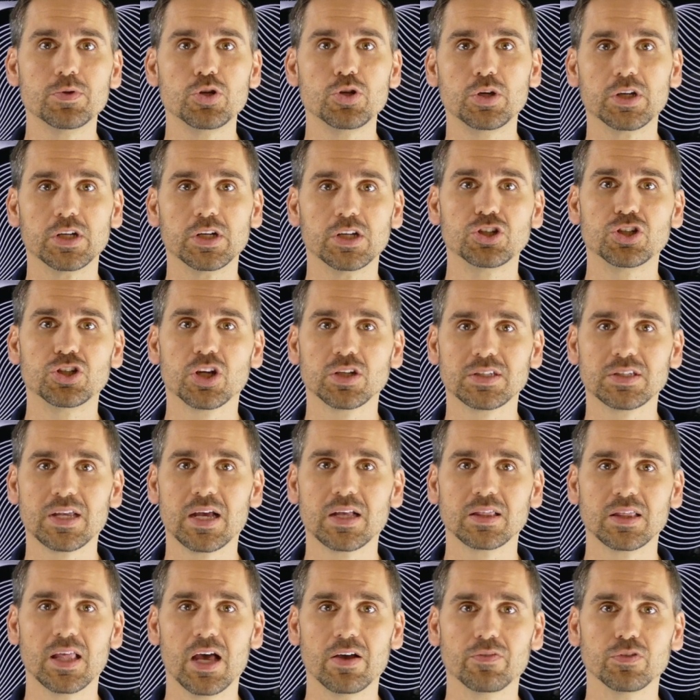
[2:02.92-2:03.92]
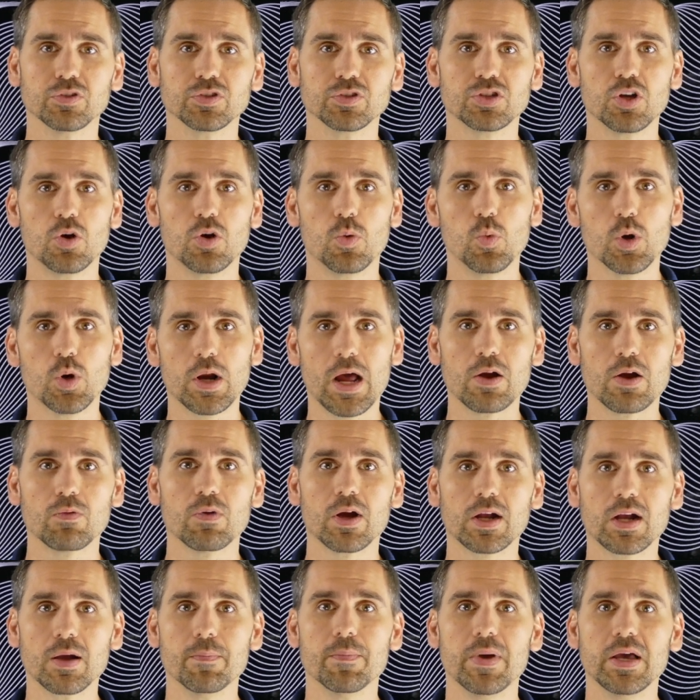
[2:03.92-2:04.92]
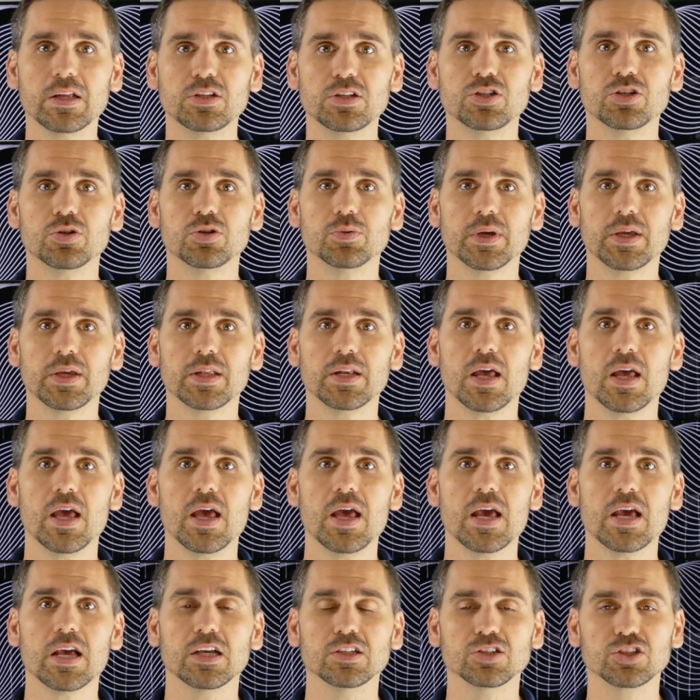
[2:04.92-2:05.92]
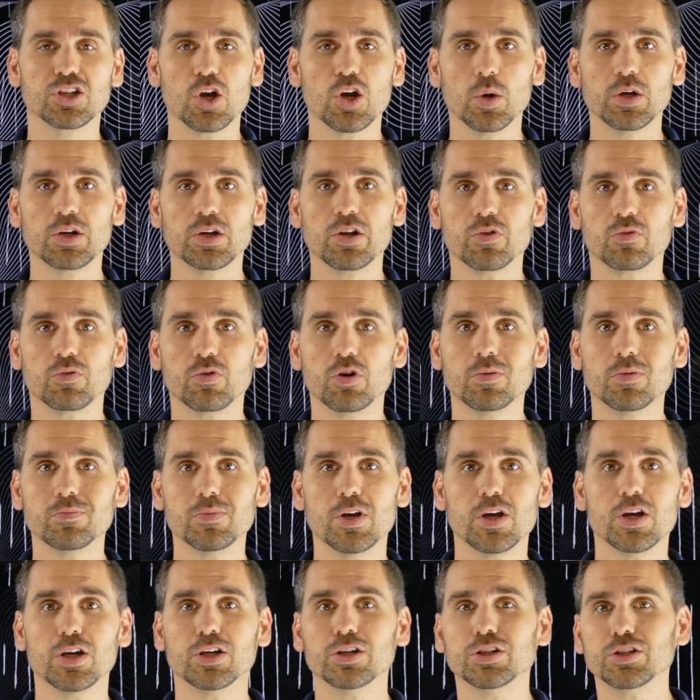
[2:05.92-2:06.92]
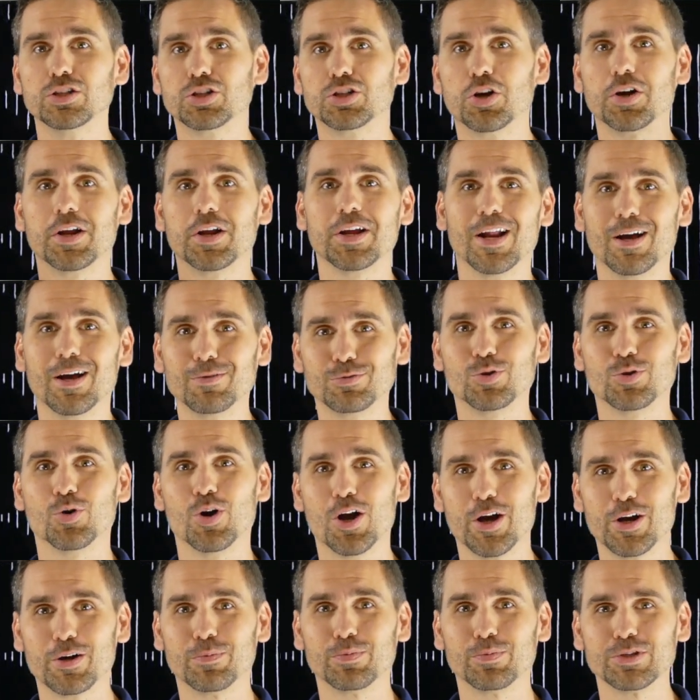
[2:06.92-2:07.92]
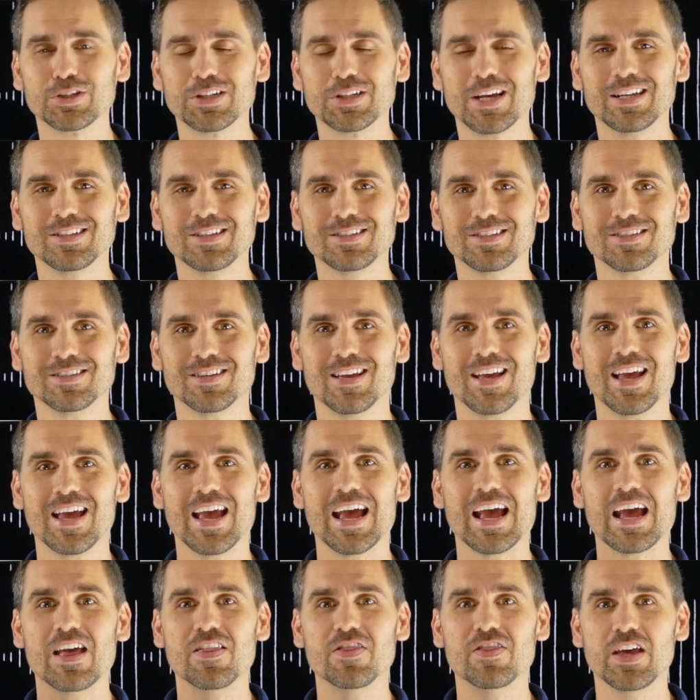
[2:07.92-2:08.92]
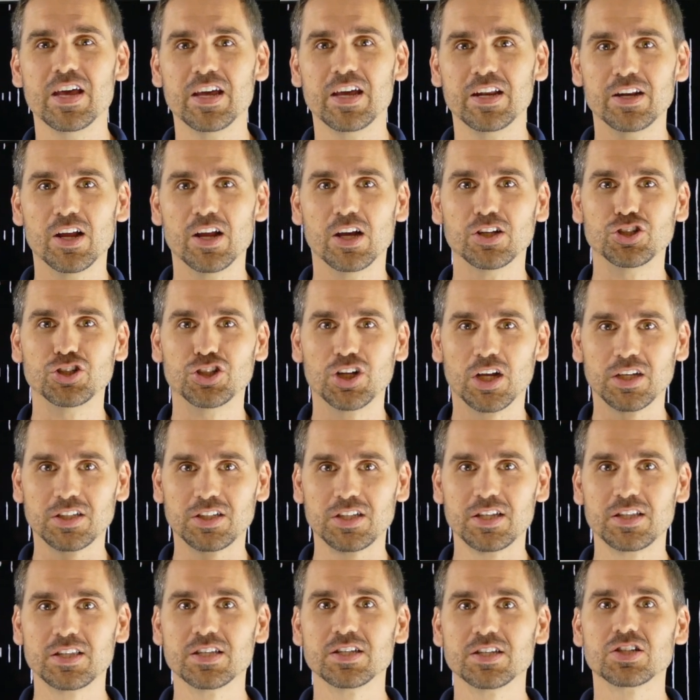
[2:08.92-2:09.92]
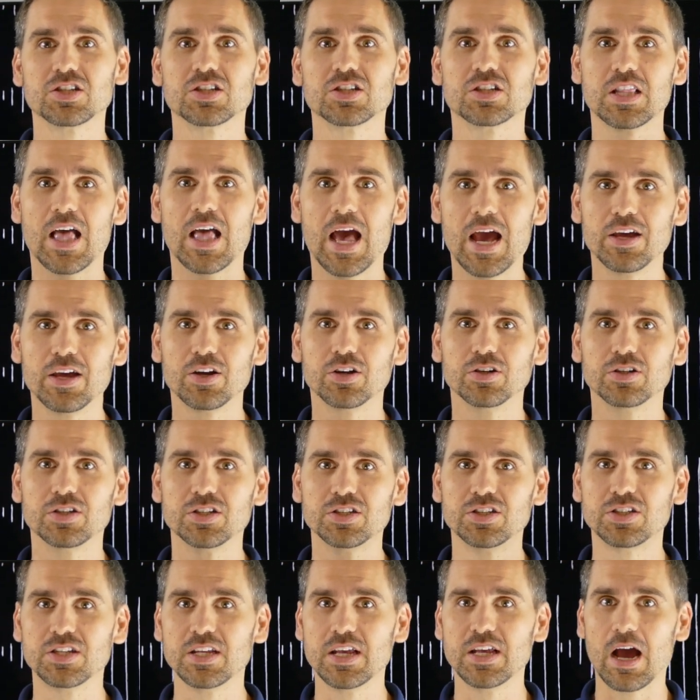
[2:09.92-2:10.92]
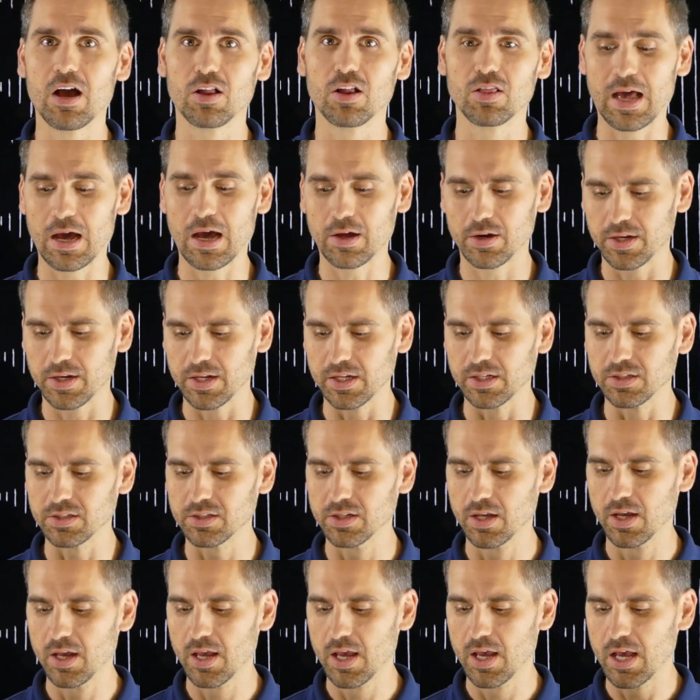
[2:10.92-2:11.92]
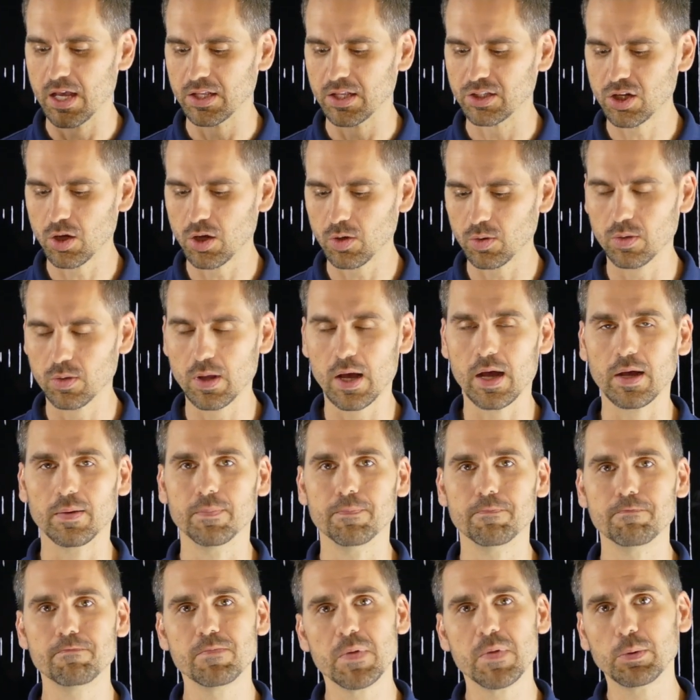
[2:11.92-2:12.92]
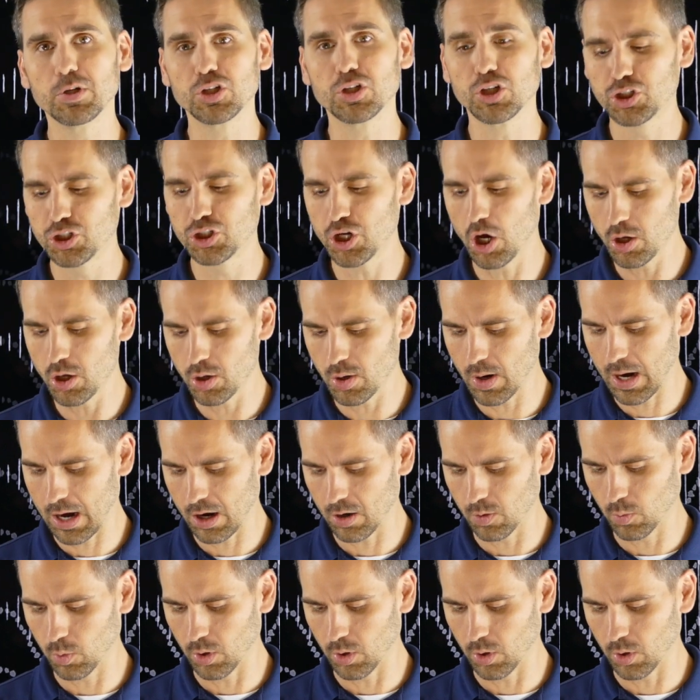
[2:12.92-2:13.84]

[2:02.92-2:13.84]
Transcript: and you can adjust that level. So what I recommend doing is going to the room, turning it up to 100%, and then adjusting this slider to see how loud it is. And so let me just show you how it